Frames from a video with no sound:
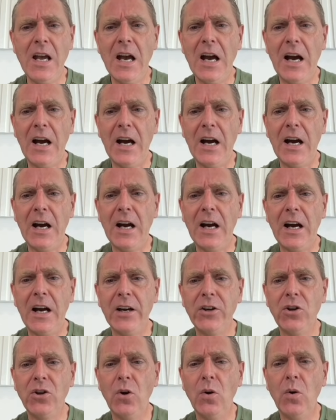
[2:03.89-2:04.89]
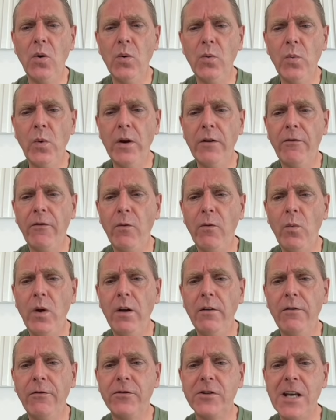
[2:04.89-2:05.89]
You know,
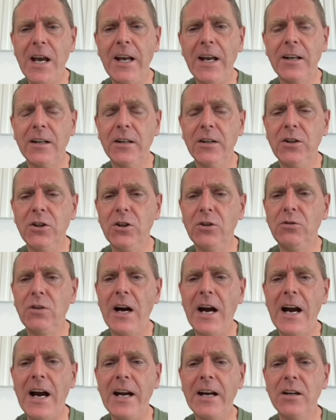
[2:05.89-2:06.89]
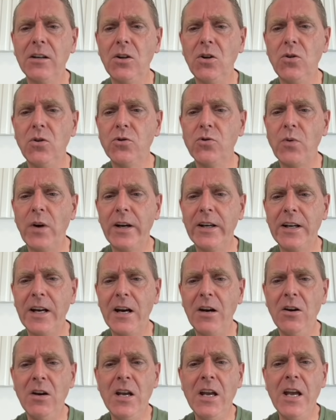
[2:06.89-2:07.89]
we've set, you know, higher lows right
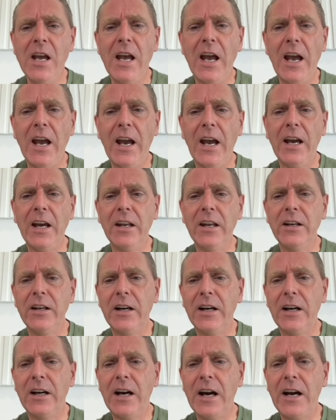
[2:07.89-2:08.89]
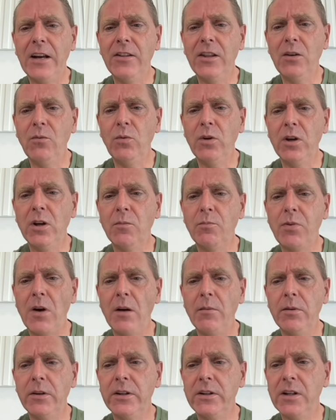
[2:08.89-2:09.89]
now, and I think we could
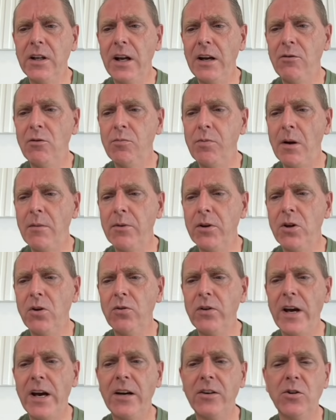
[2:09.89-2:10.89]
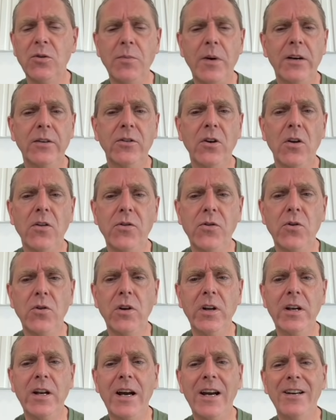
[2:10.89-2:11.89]
probably today we'll probably go down to about
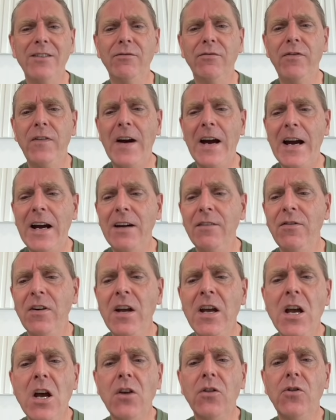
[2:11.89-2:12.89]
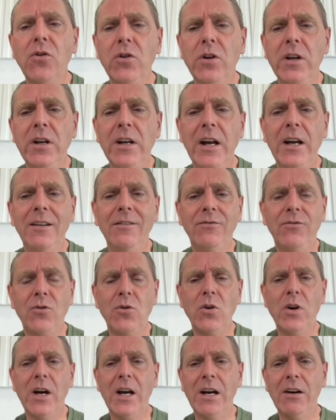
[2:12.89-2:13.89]
39.5,
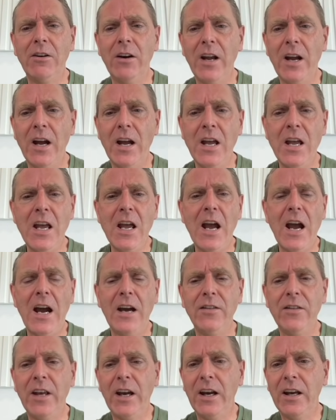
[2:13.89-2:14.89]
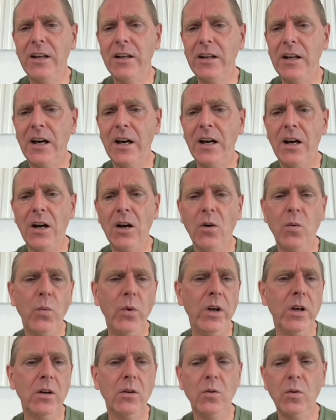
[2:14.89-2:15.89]
39.4 area, and then
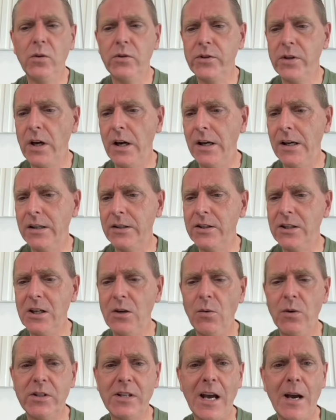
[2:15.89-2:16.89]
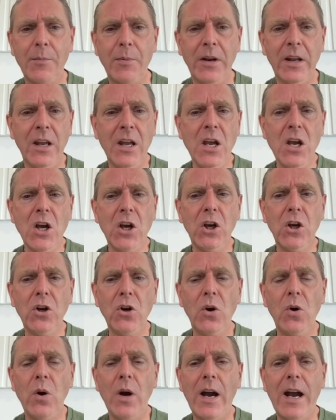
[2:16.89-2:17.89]
we'll see what's happening. You
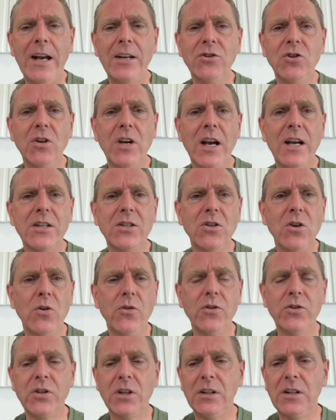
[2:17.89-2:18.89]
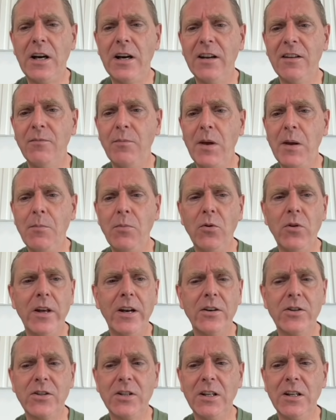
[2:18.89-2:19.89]
know, as you guys know, there's a lot of people that
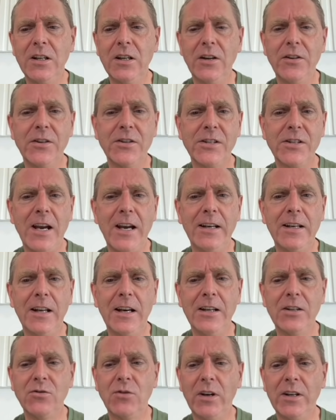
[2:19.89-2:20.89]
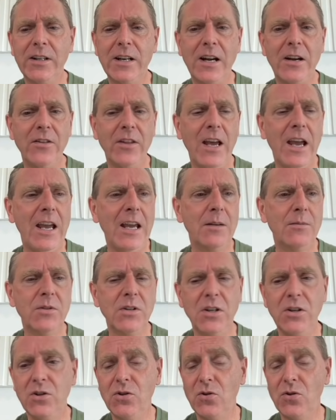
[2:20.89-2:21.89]
are sitting on the sidelines right now. The
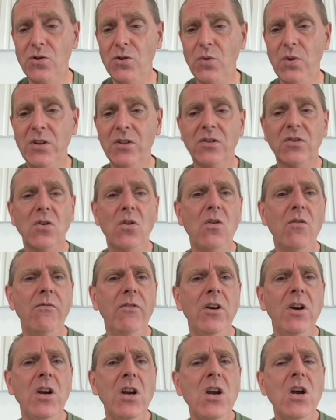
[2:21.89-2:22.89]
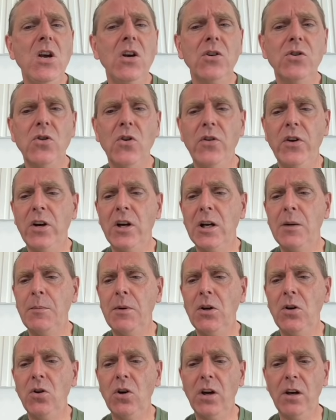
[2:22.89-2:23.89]
AMC short squeeze is over, so they're going to
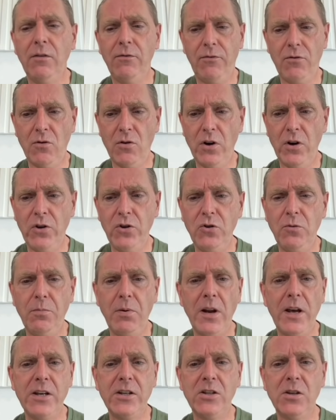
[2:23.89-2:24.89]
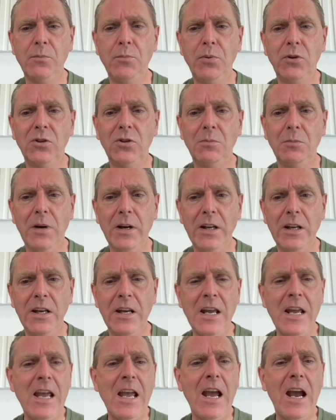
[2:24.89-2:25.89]
be looking for a new place to put their
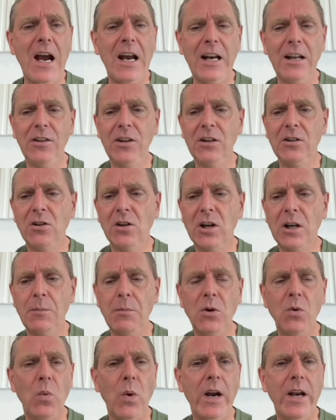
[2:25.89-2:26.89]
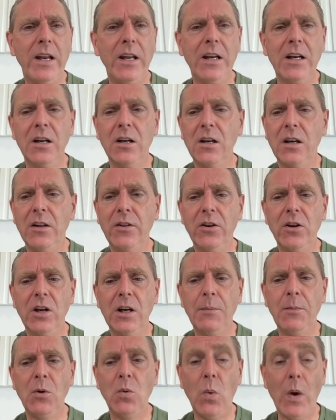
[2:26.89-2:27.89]
money, and I think they're going to be waiting. They're going
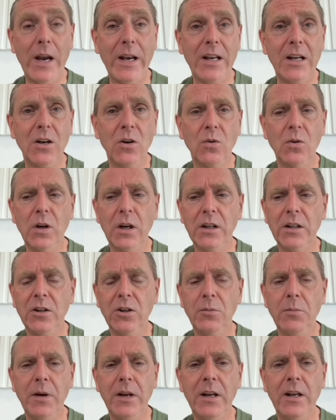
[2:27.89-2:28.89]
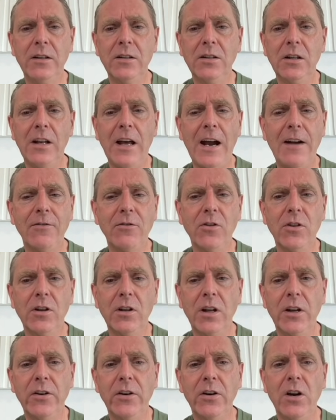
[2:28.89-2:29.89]
to be waiting a little bit until after the
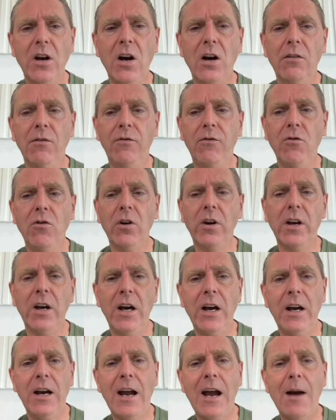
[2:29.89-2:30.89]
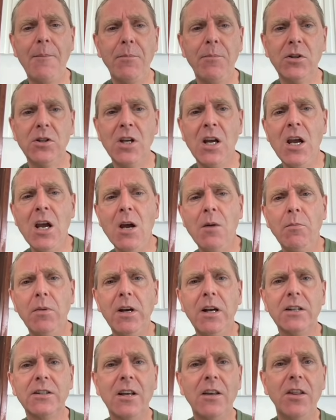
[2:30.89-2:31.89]
London hard fork happens,
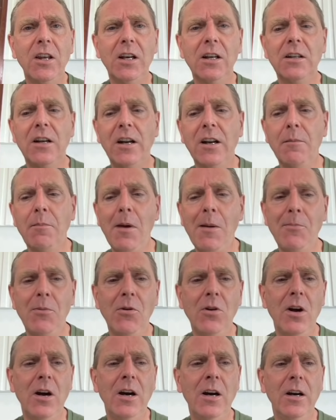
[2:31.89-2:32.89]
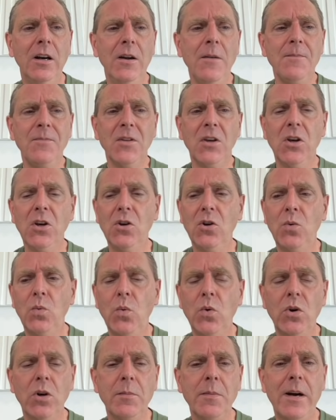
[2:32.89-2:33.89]
because I think a lot of people are, you know,
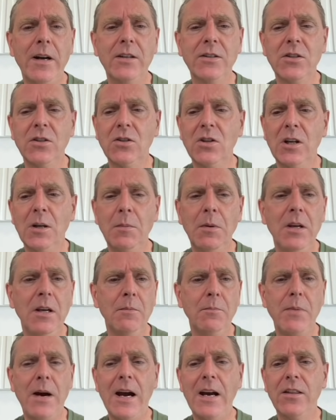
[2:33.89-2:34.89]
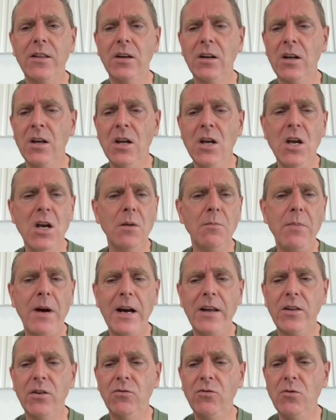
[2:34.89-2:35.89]
worried about, is this going to be by the
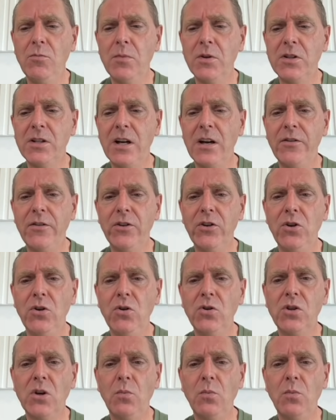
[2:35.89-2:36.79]
rumor, sell the news?